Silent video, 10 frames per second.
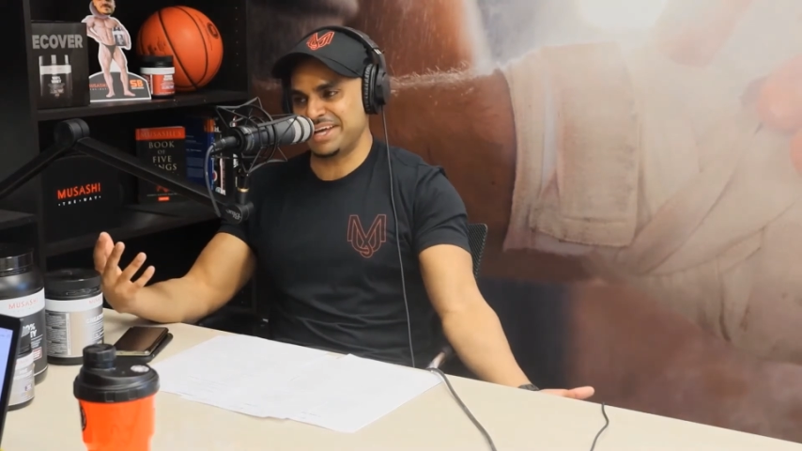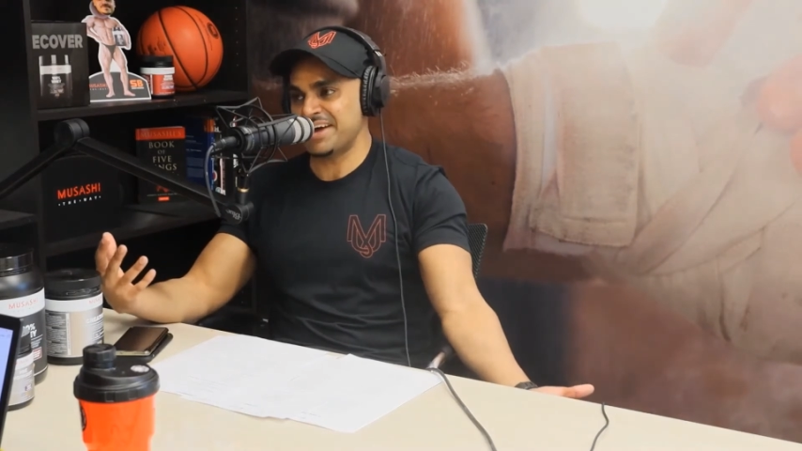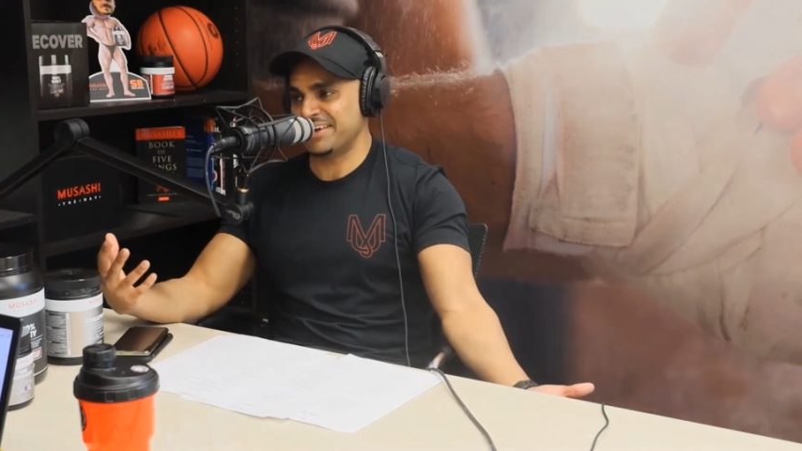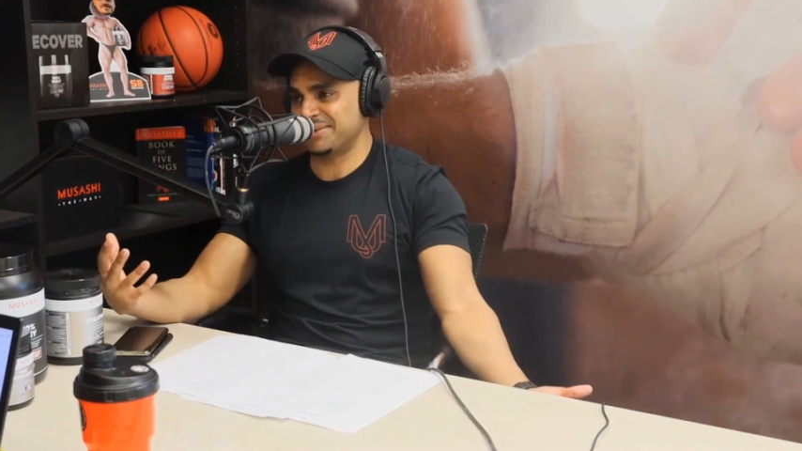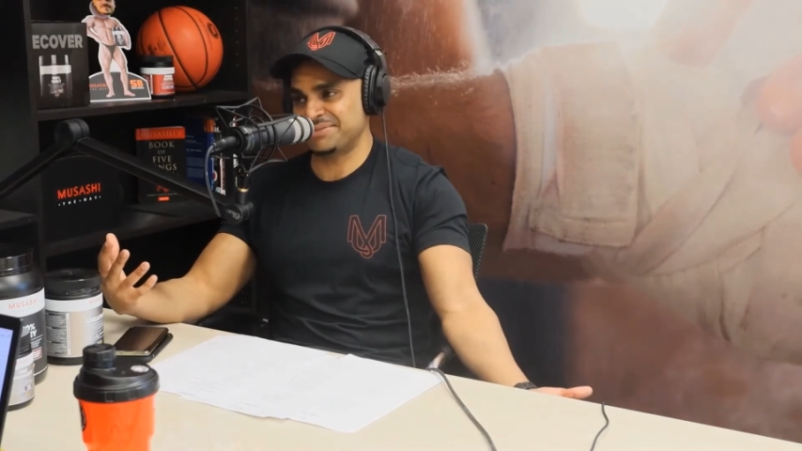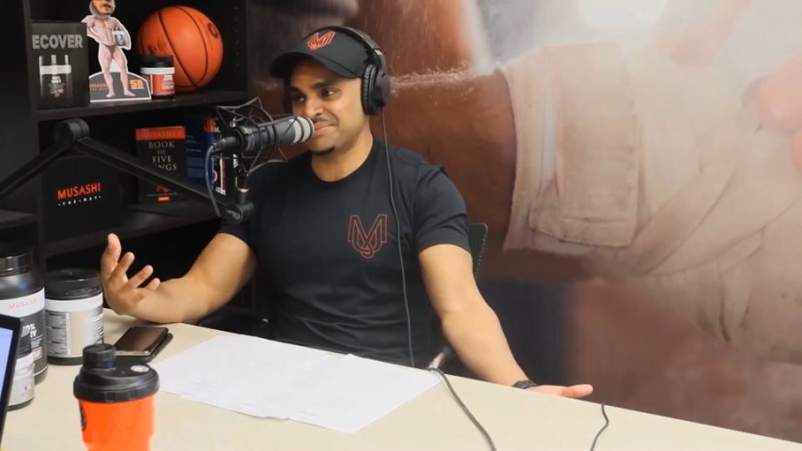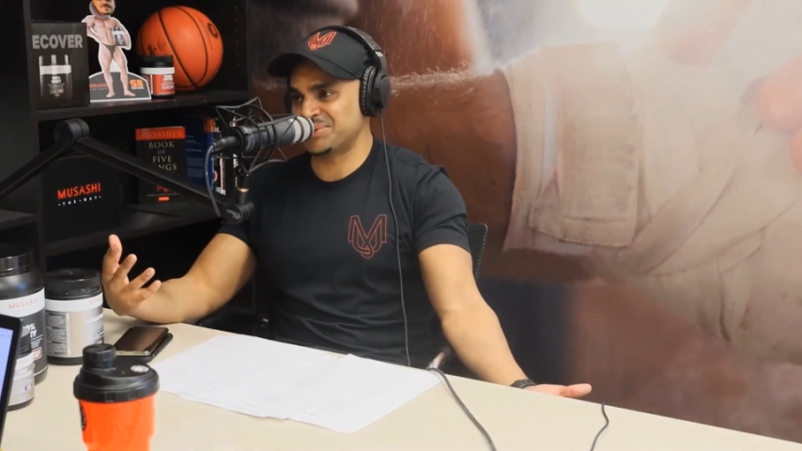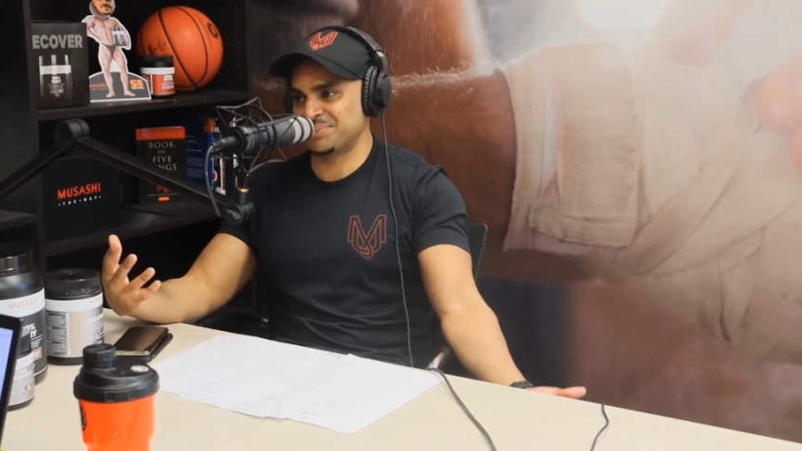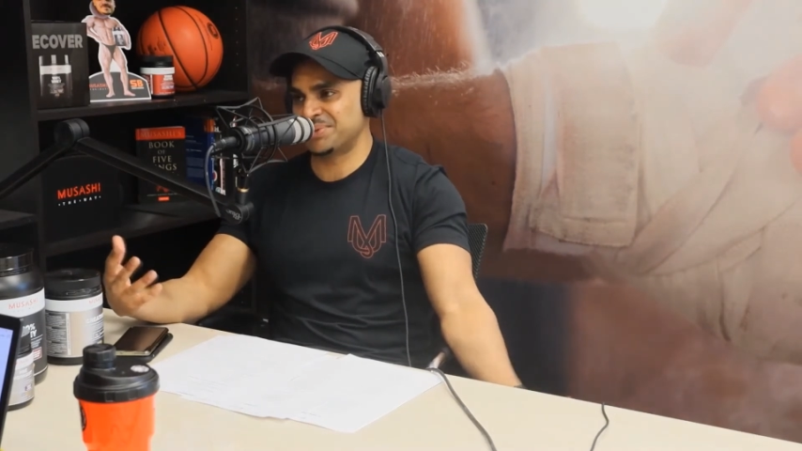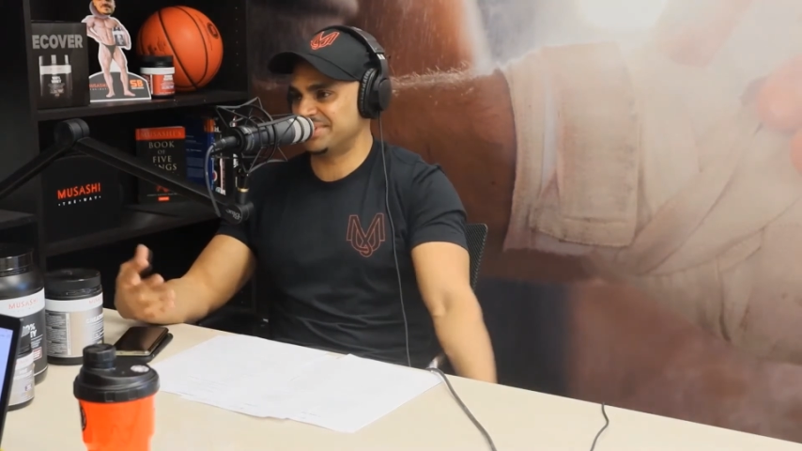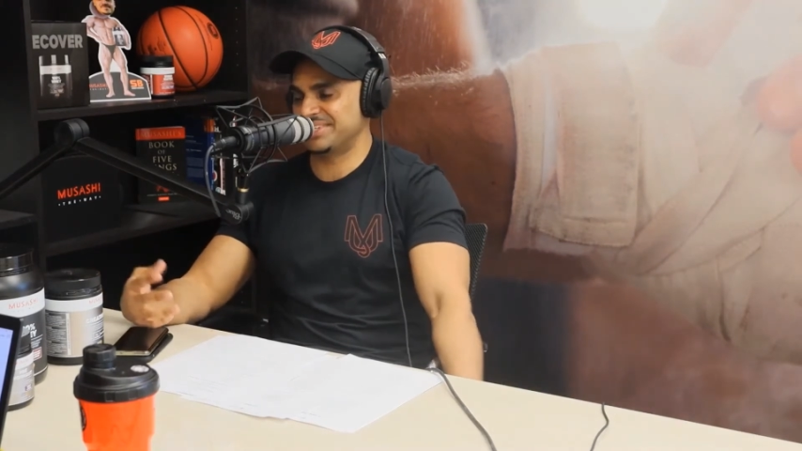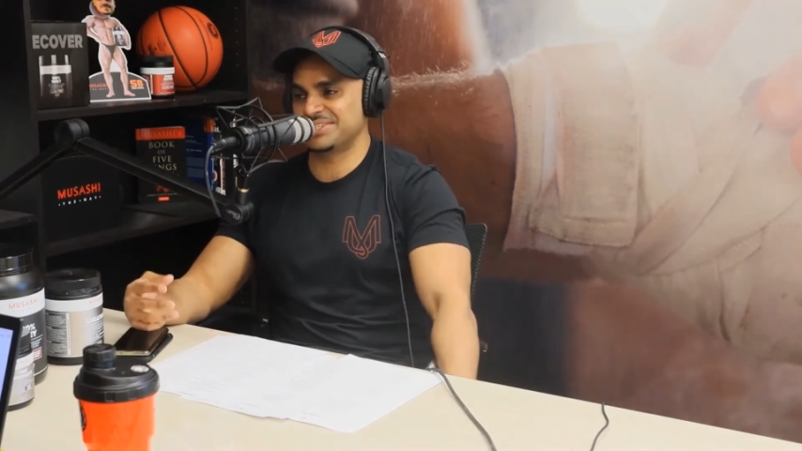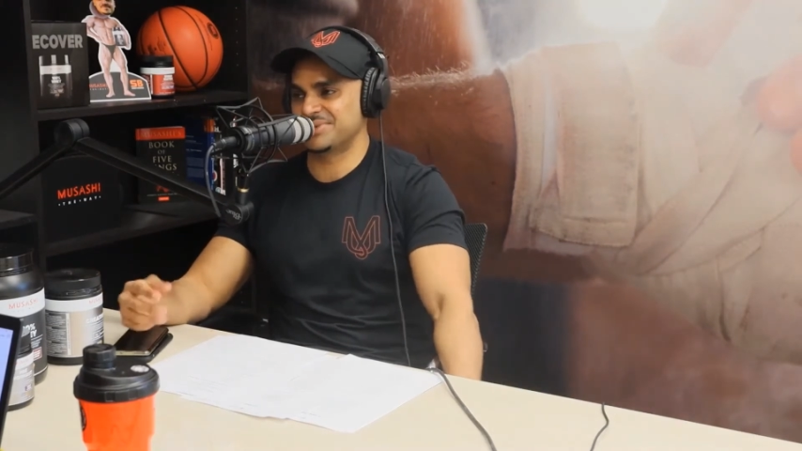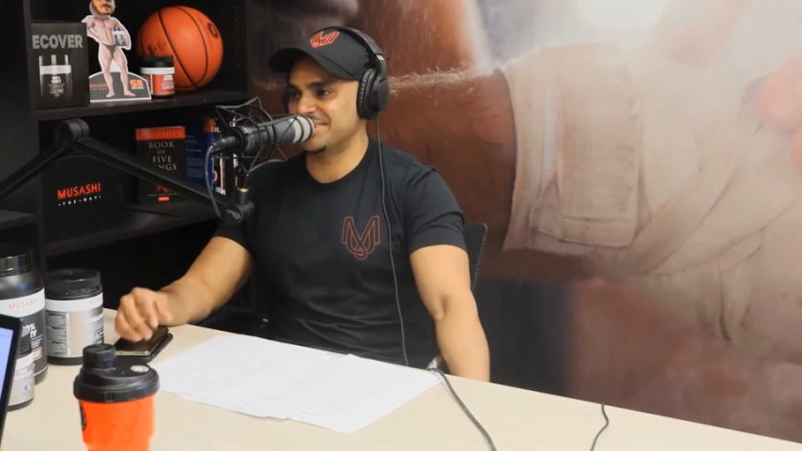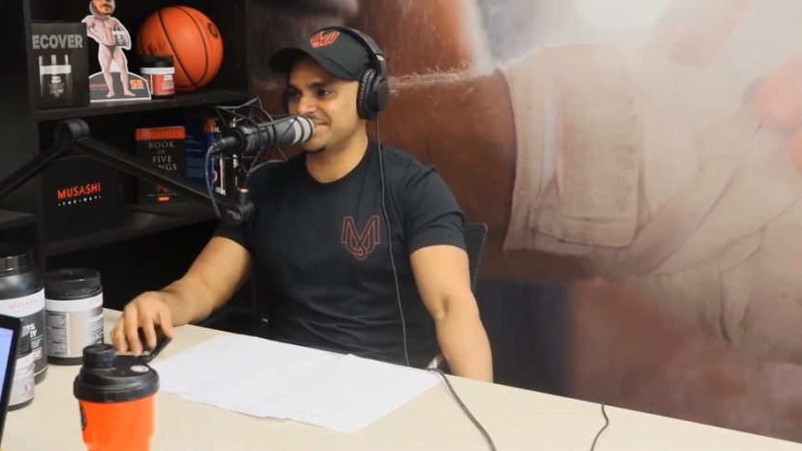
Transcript: of them do put these crazy things